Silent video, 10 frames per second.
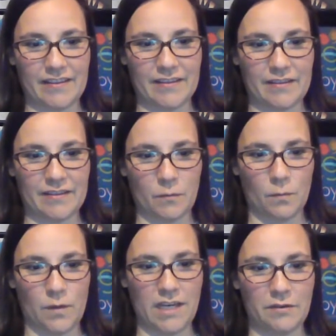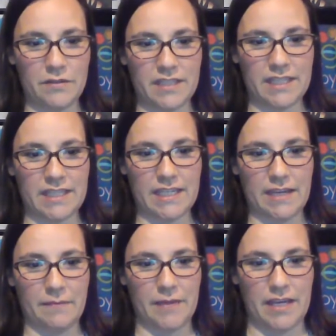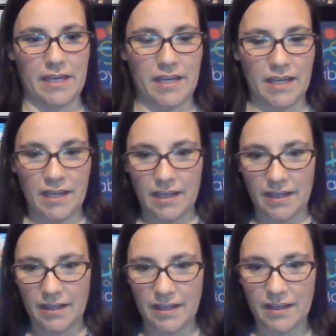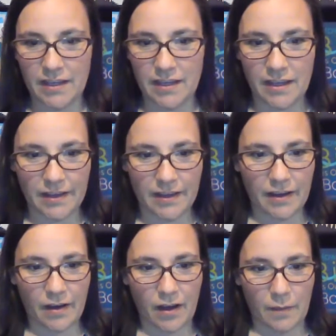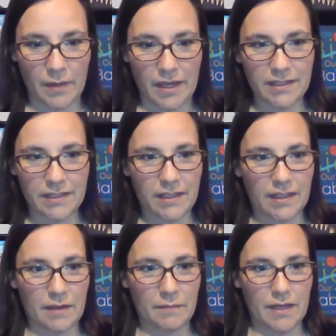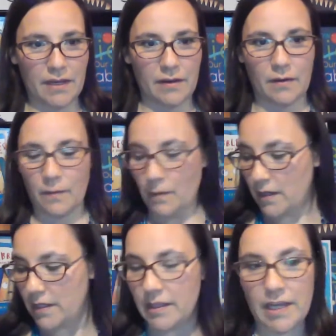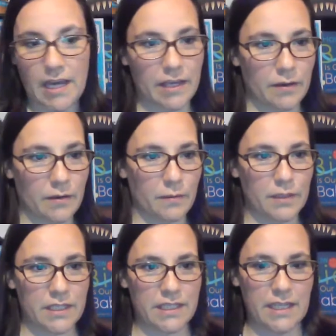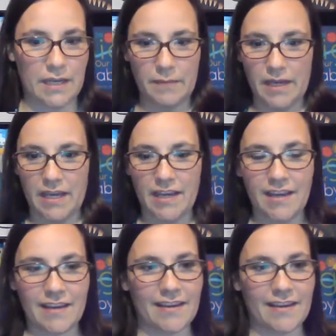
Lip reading: So when you see me, comment, let me know that you see me.